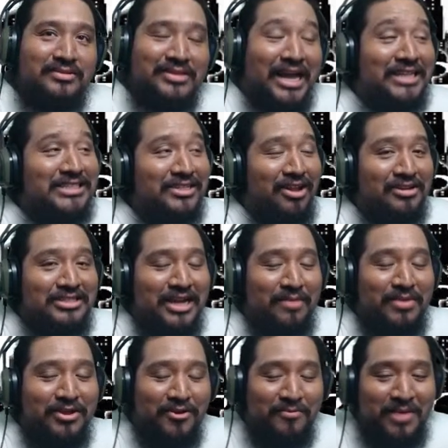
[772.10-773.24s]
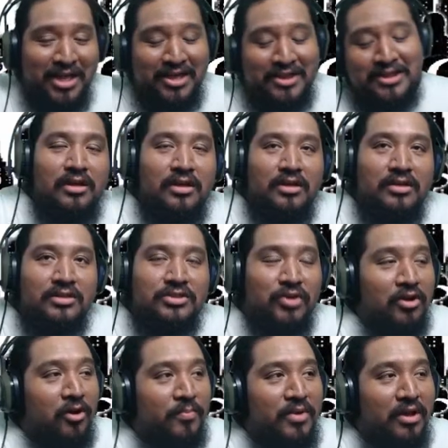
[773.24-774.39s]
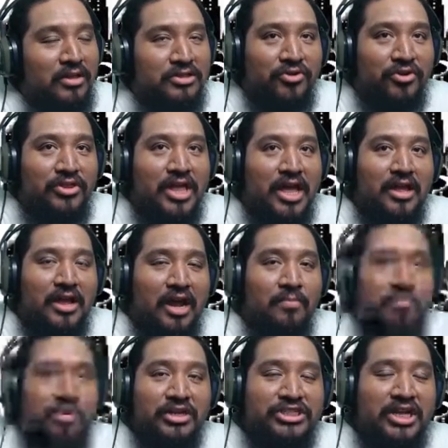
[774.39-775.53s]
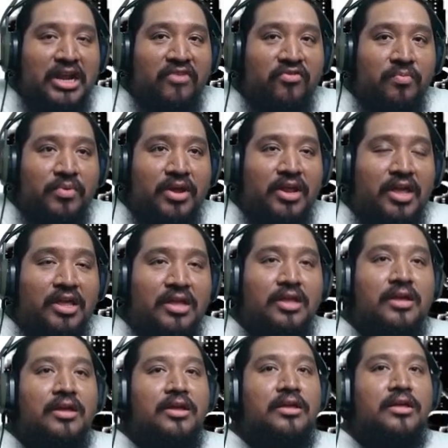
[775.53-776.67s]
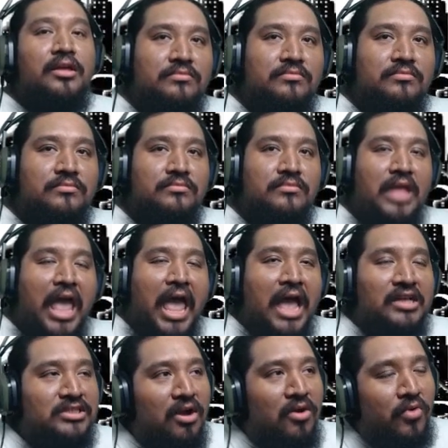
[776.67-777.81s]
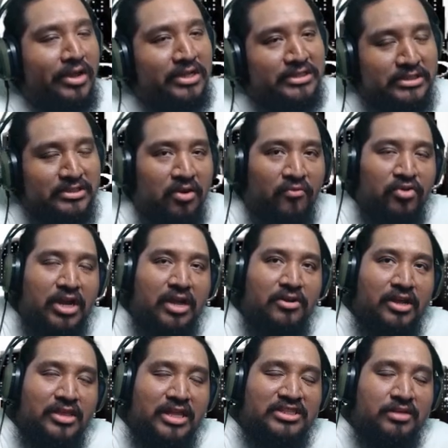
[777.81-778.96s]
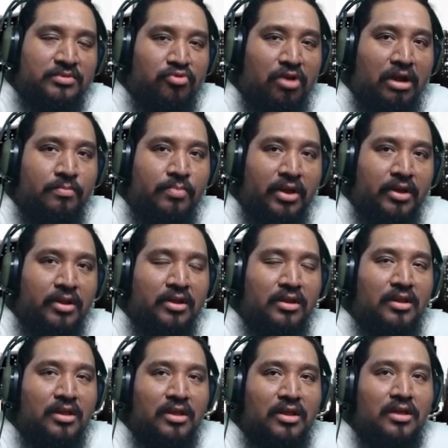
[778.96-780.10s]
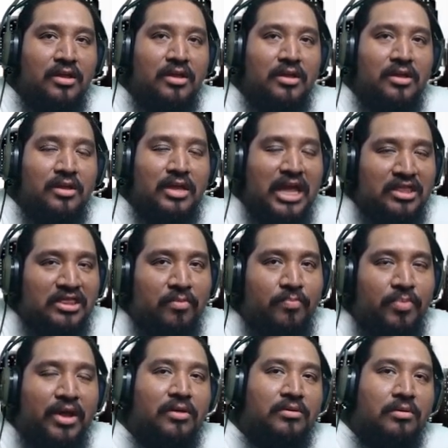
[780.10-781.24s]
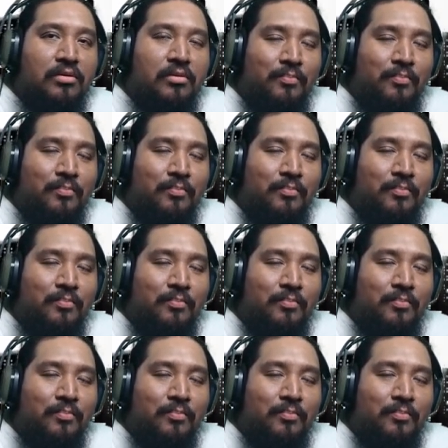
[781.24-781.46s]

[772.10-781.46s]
That's a long time ago, man. So I hope you all enjoy that. I appreciate everybody. As always, don't forget to hit that subscribe button. Hit the bell.